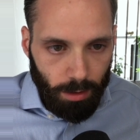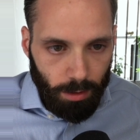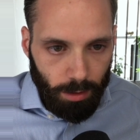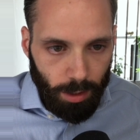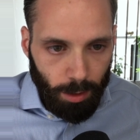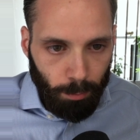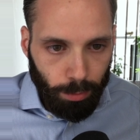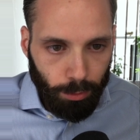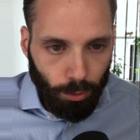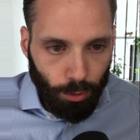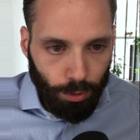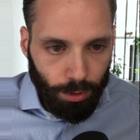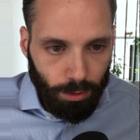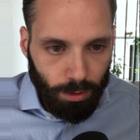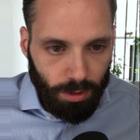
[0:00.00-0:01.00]

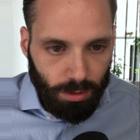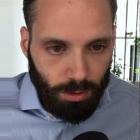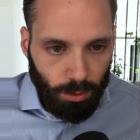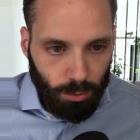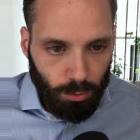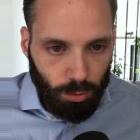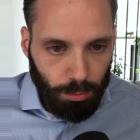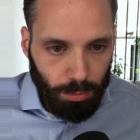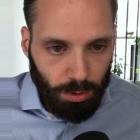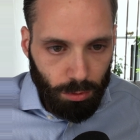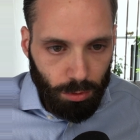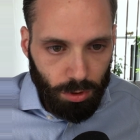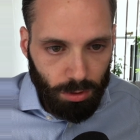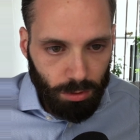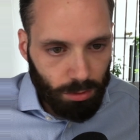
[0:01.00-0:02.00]
Employer's
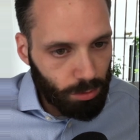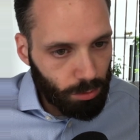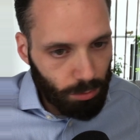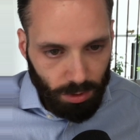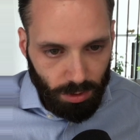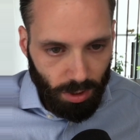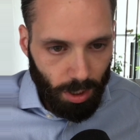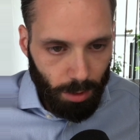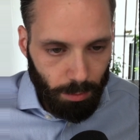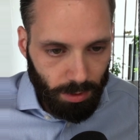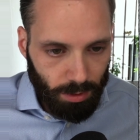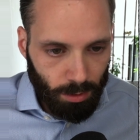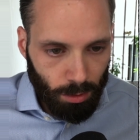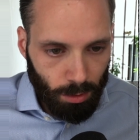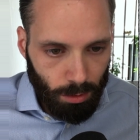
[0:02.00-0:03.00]
contribution to retirement,
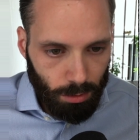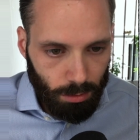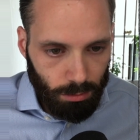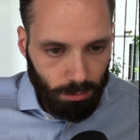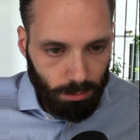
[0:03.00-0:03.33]
no.